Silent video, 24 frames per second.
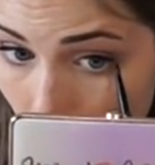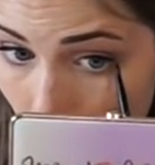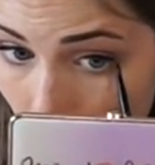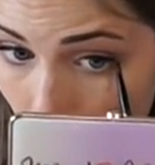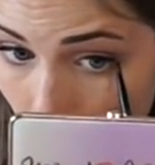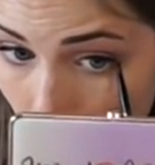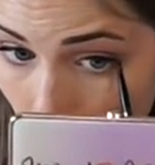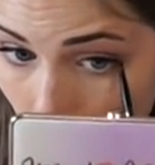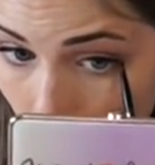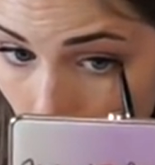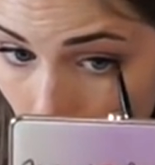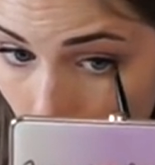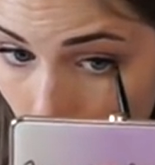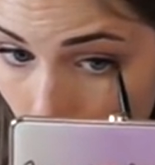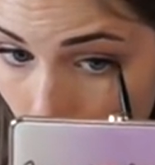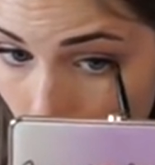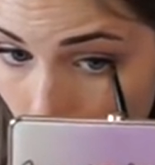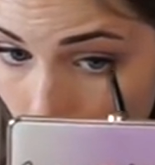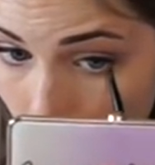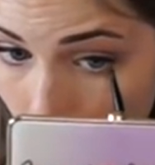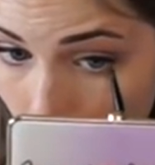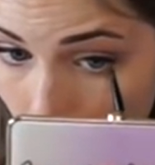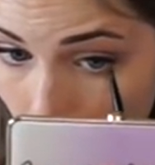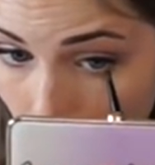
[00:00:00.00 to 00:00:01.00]

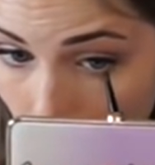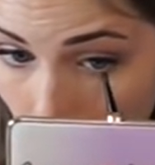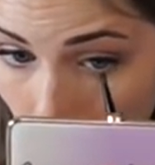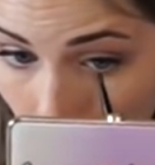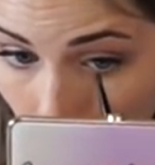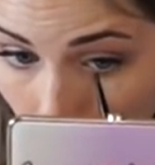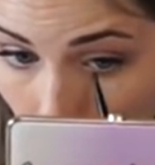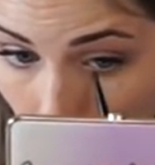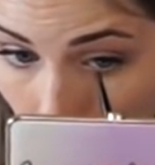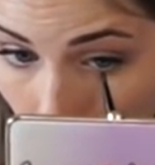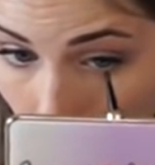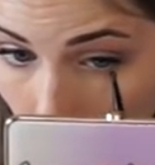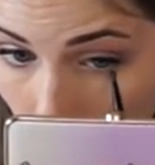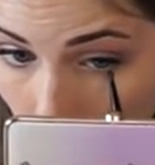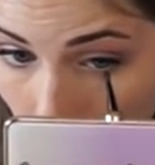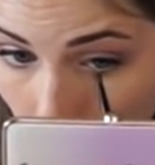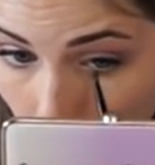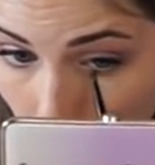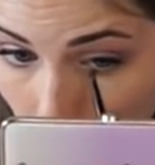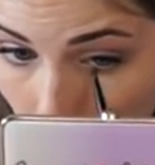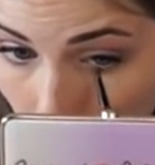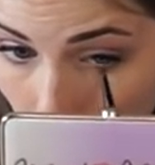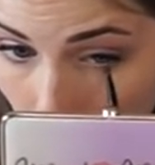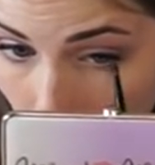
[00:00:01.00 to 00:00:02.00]

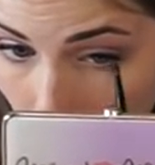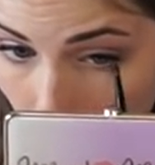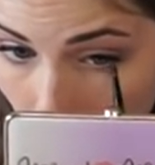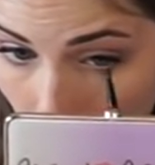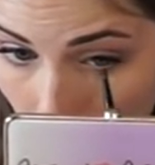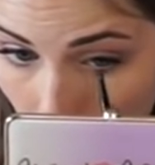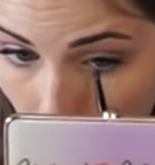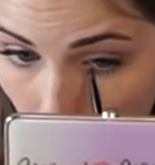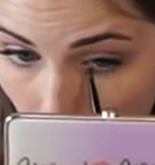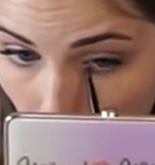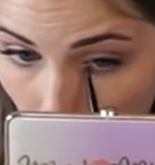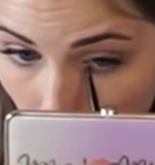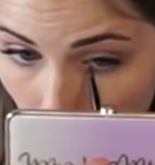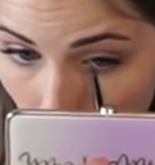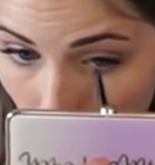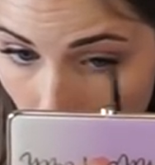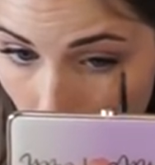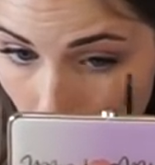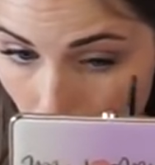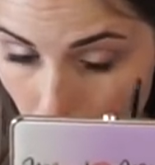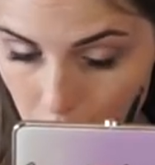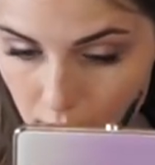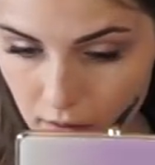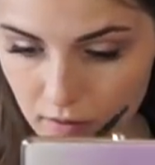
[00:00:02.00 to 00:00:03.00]

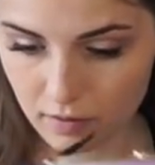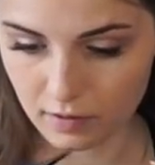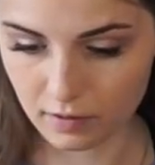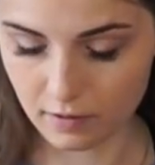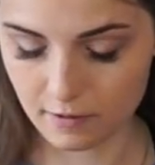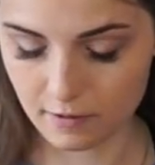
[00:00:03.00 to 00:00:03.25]
No words are spoken by the person on screen.